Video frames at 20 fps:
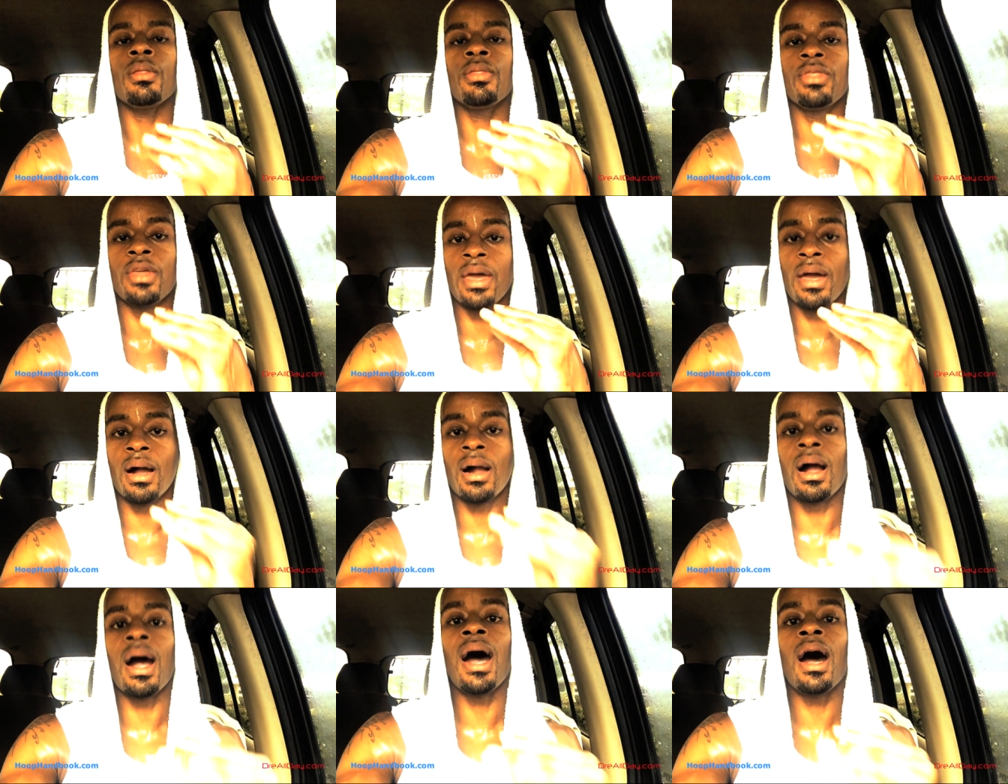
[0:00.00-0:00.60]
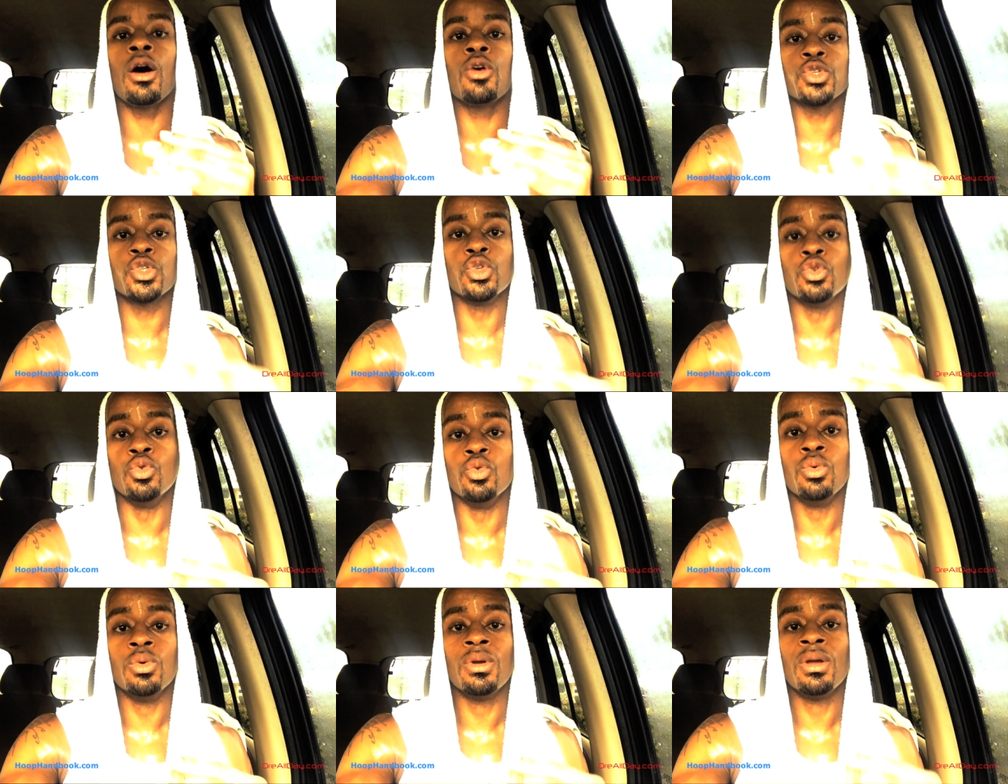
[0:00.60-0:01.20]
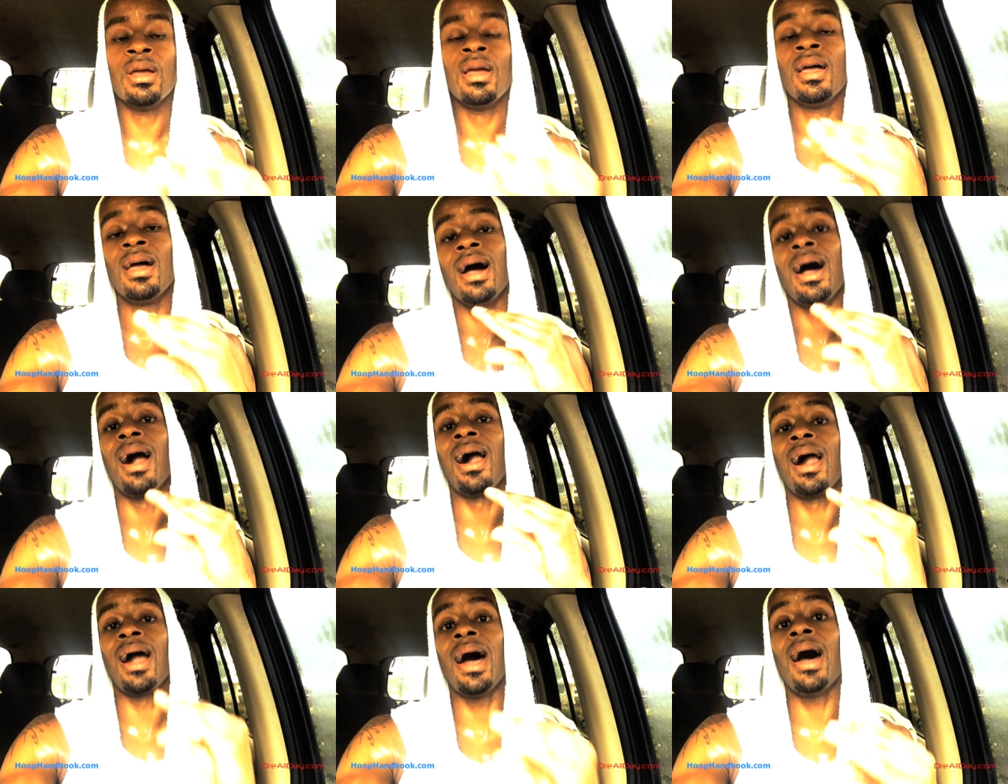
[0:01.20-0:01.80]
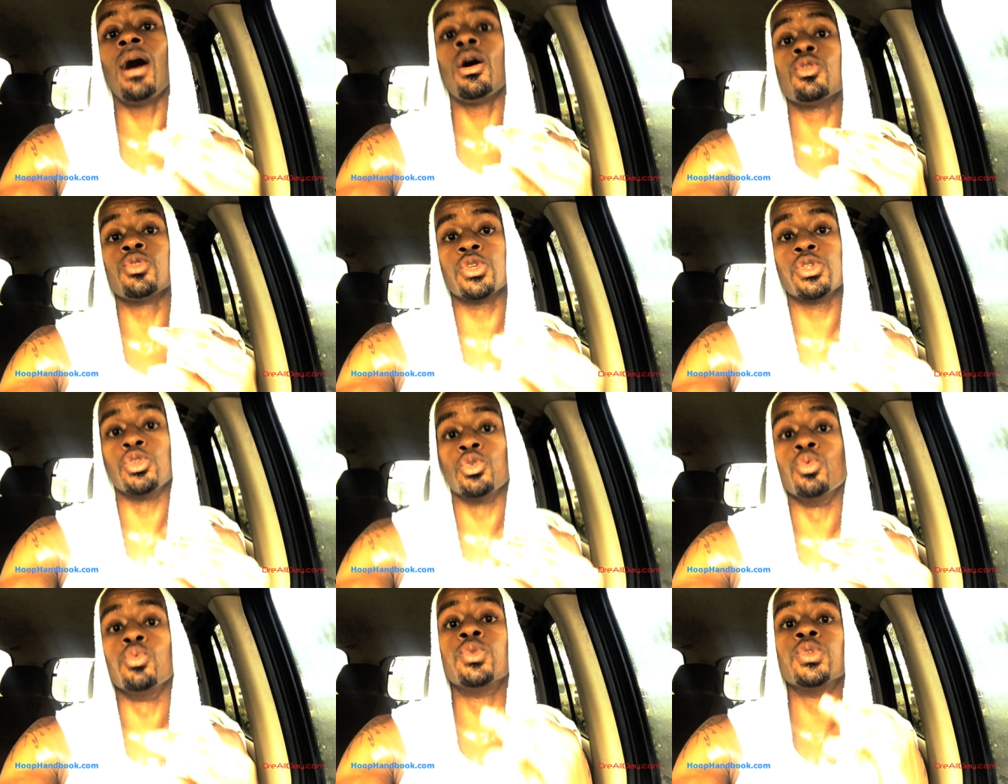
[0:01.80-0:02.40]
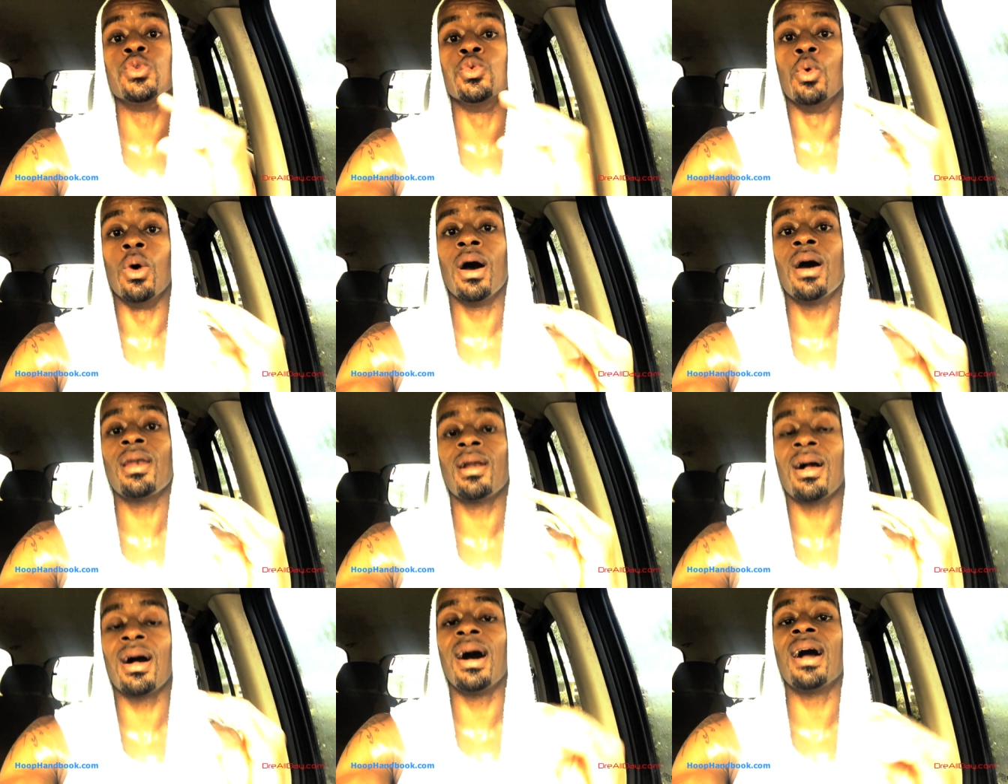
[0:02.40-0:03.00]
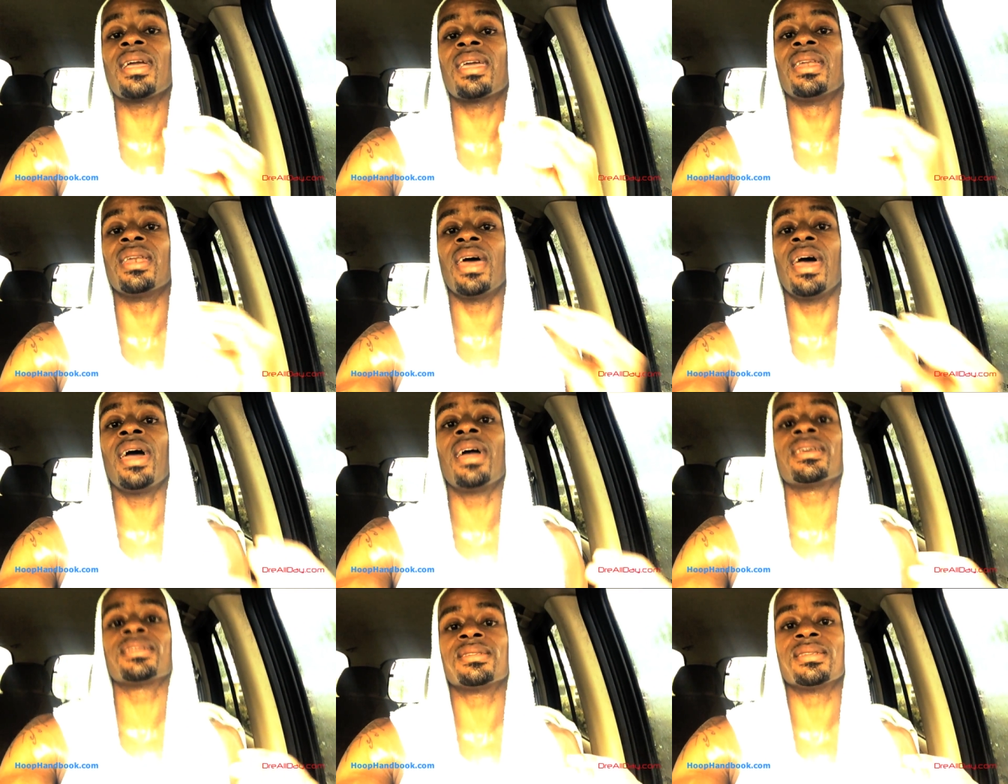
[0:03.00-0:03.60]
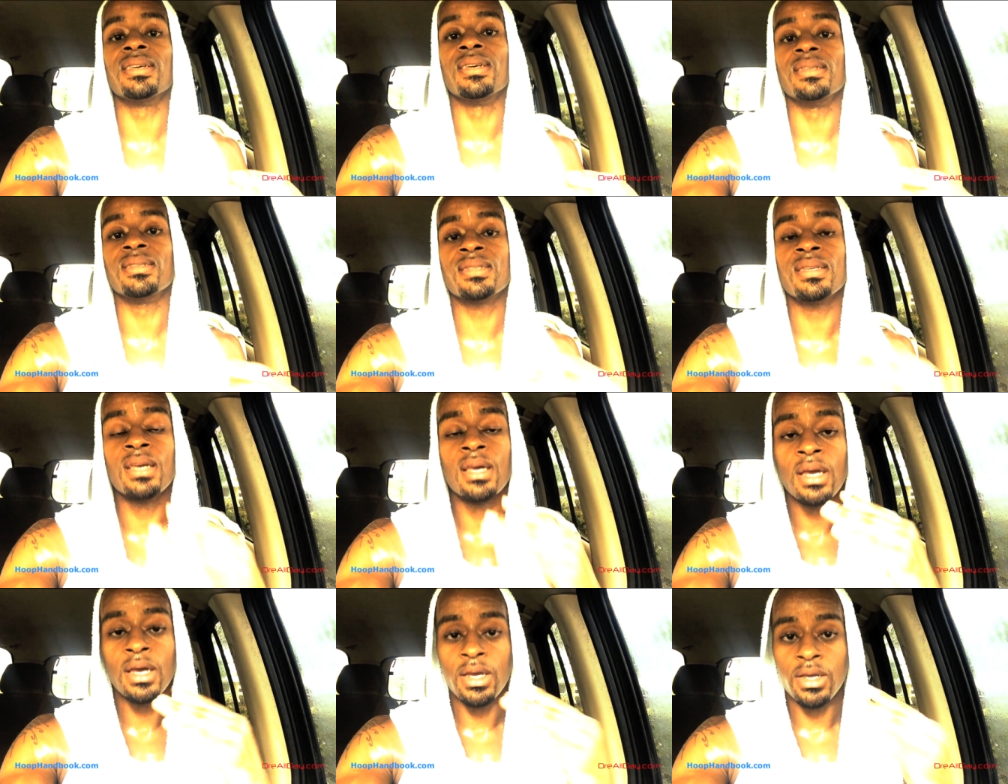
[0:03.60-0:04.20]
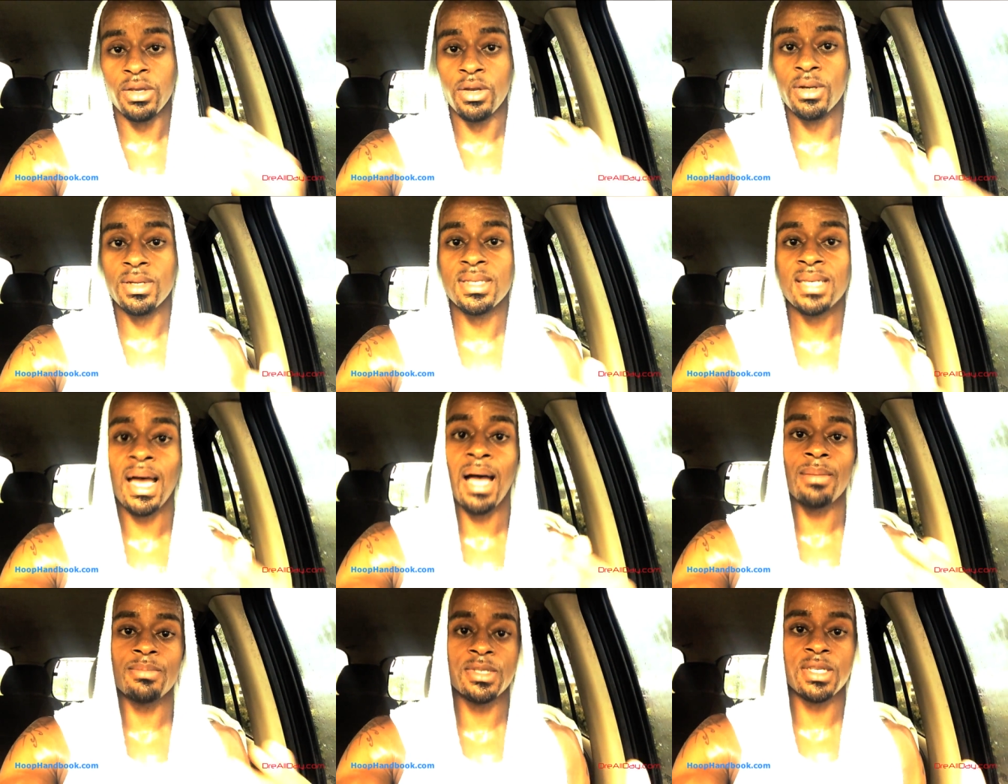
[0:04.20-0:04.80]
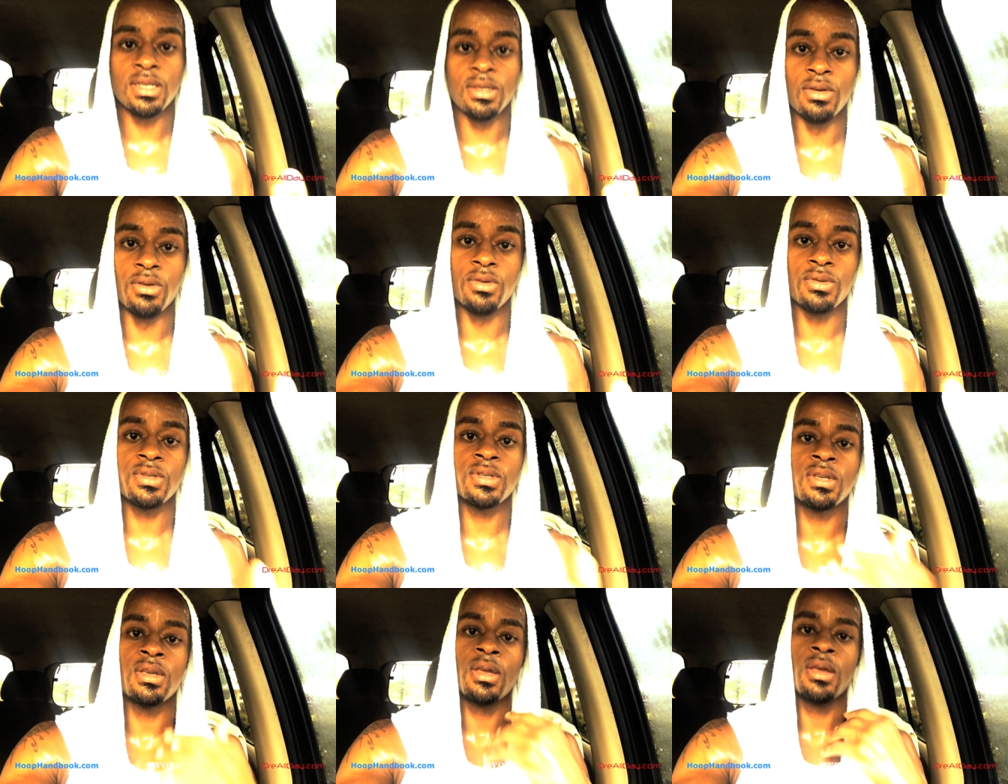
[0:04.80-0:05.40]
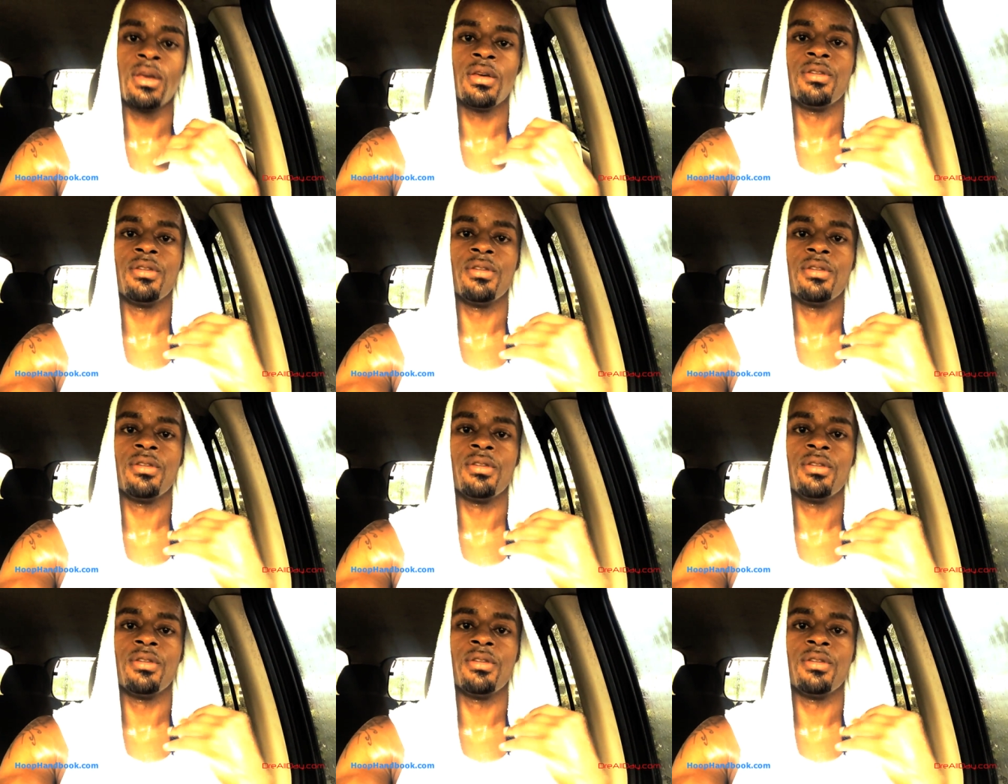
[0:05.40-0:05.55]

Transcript: that allows you allows you to unlock and access your top skills.